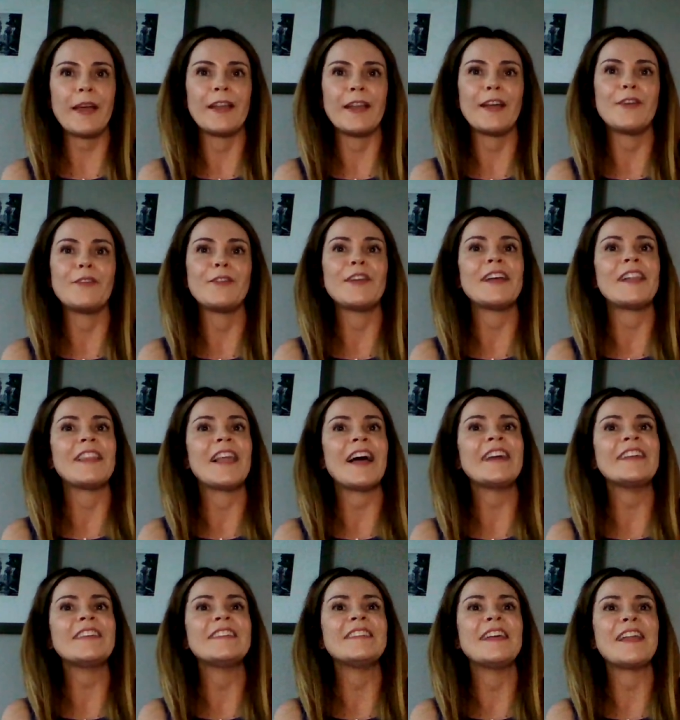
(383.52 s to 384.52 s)
and I
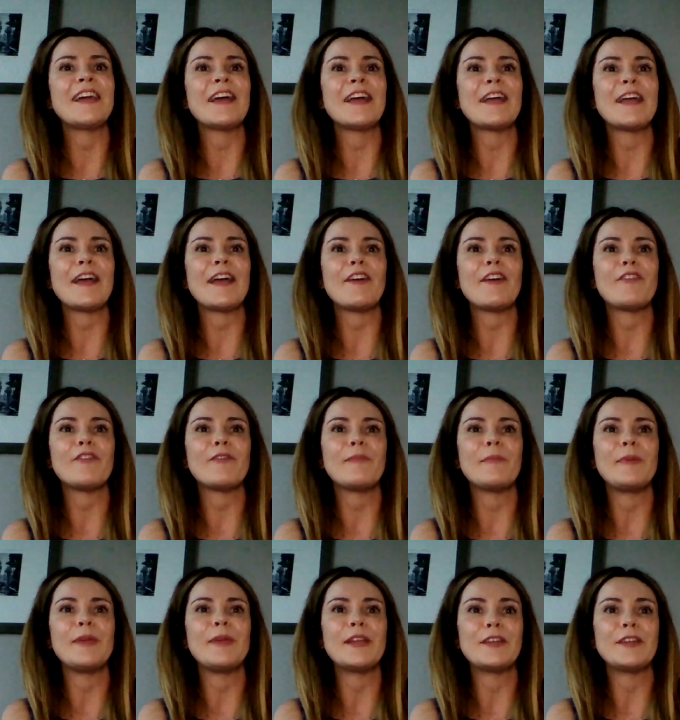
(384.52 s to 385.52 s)
realized that I have
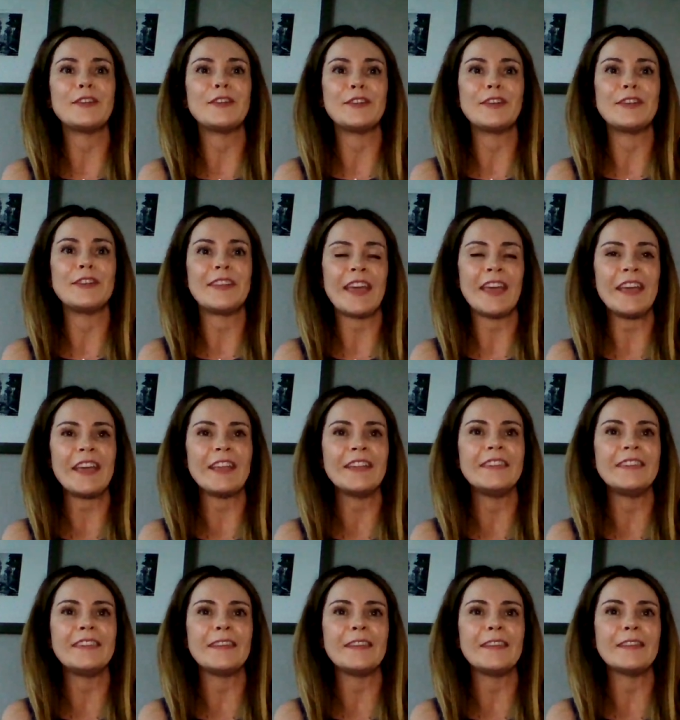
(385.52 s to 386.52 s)
been
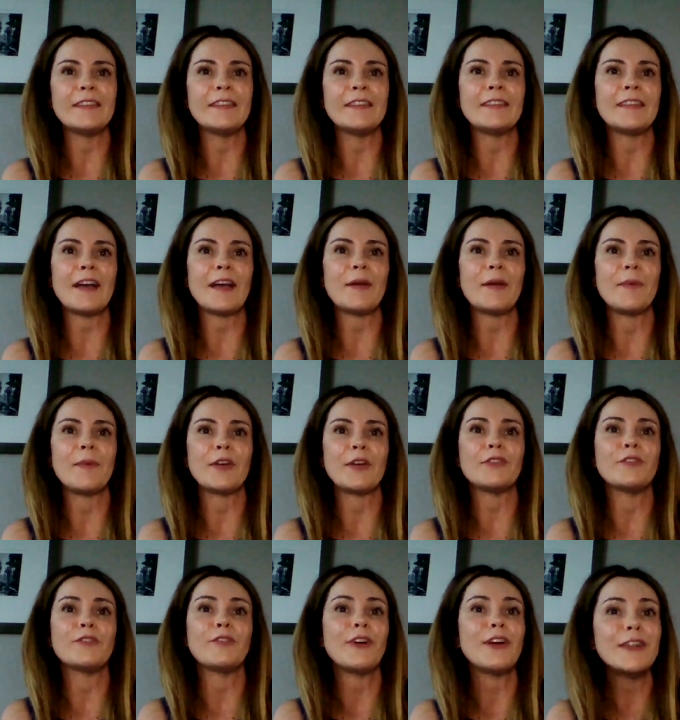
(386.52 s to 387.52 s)
undertaking since I
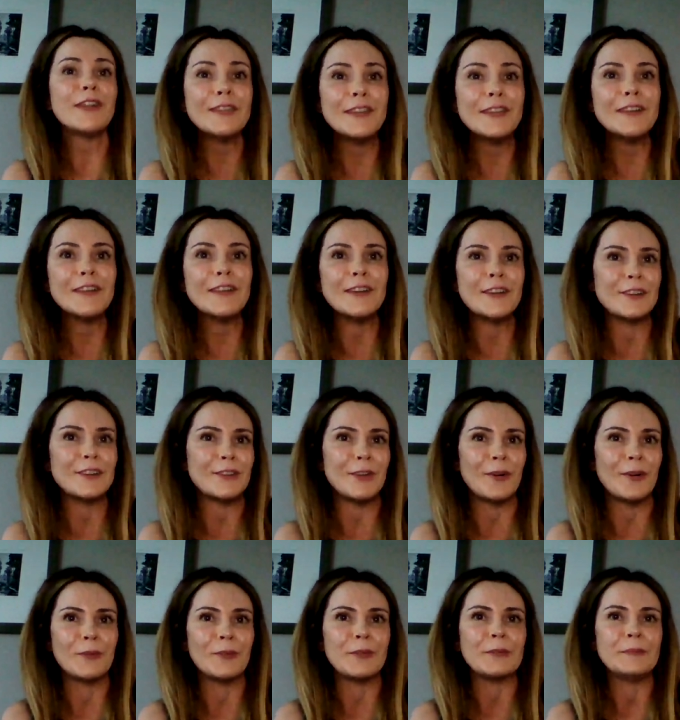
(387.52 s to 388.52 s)
was 14 years
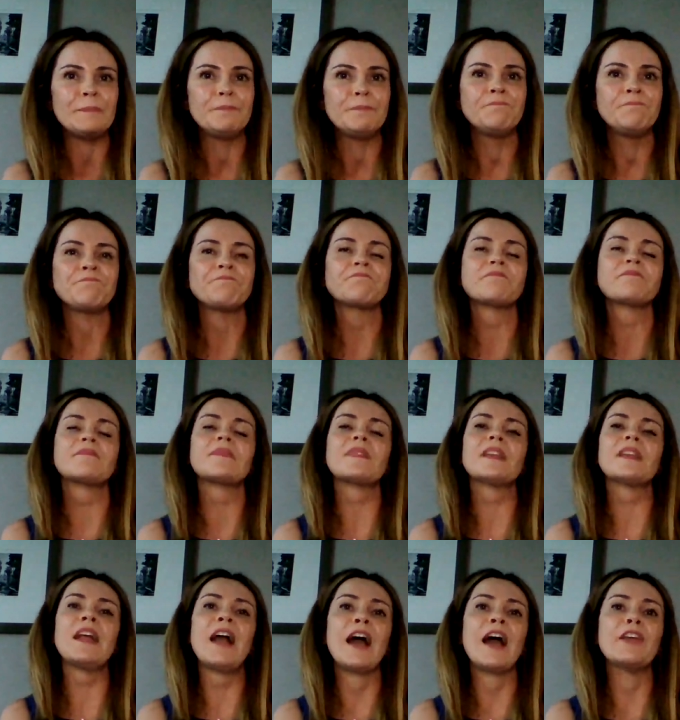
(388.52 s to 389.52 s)
old. Wow.
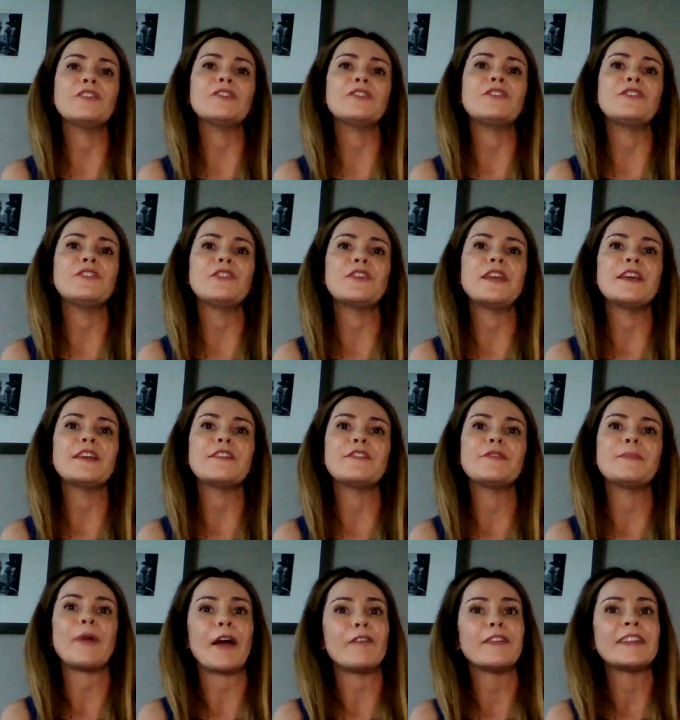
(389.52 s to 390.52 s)
I used to give
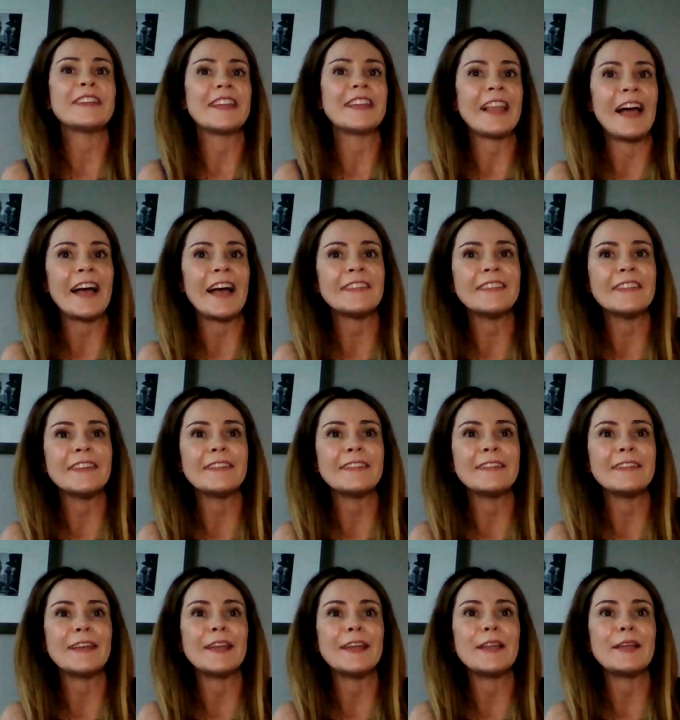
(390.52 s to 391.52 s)
private
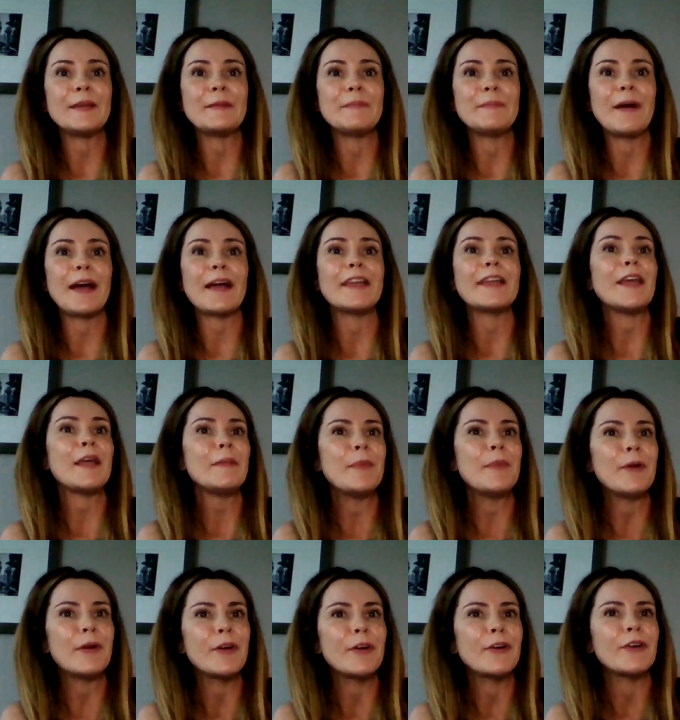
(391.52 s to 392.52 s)
classes in my
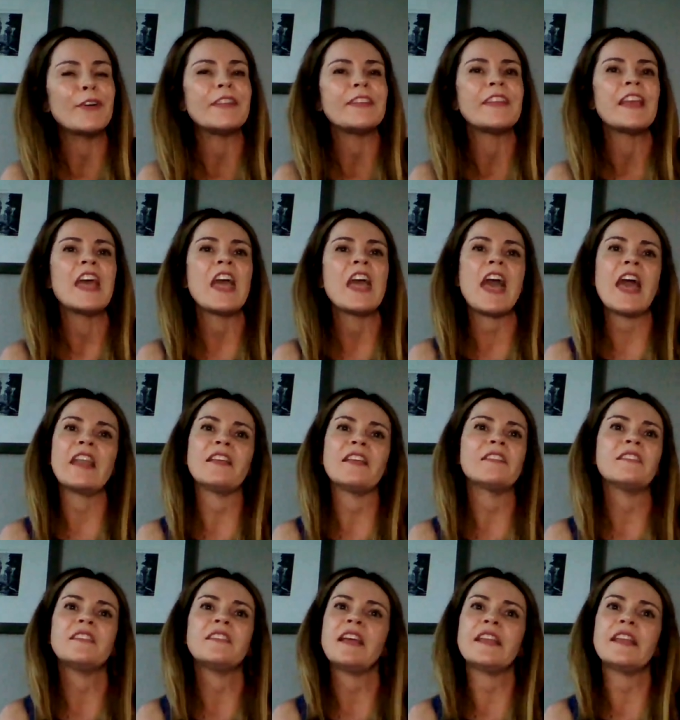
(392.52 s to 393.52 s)
neighborhood. And
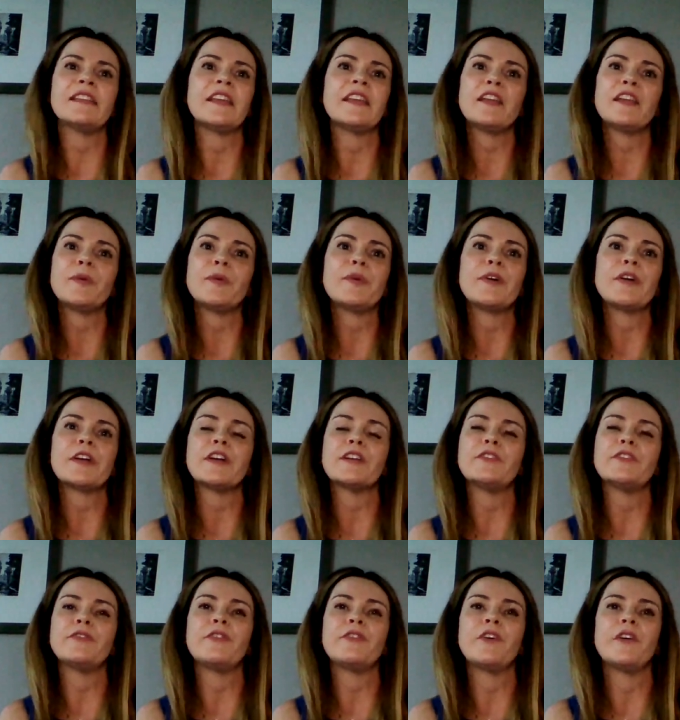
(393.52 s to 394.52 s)
then, and then I
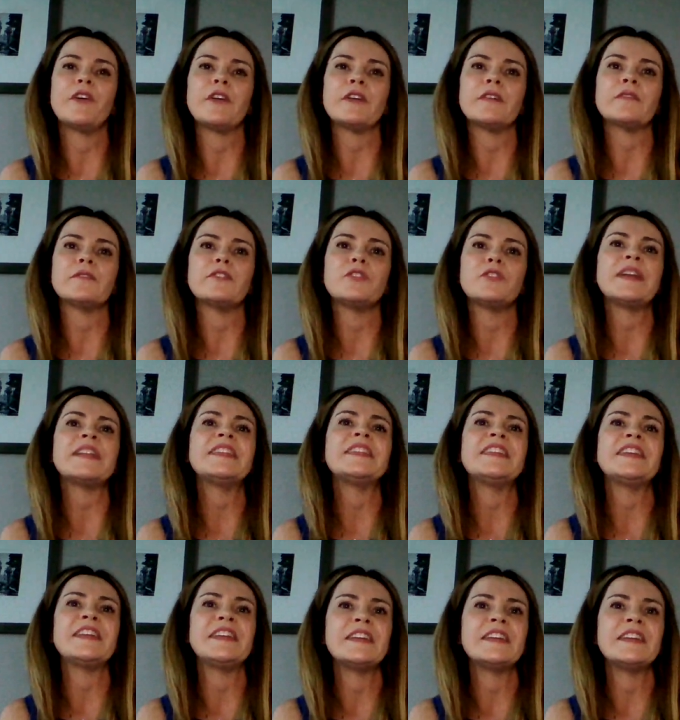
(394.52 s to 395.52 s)
worked for 20
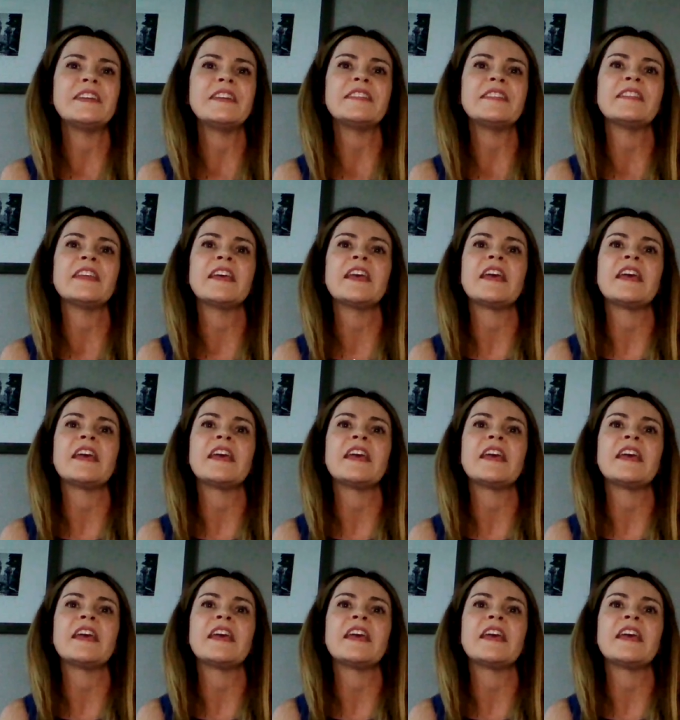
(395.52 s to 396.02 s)
years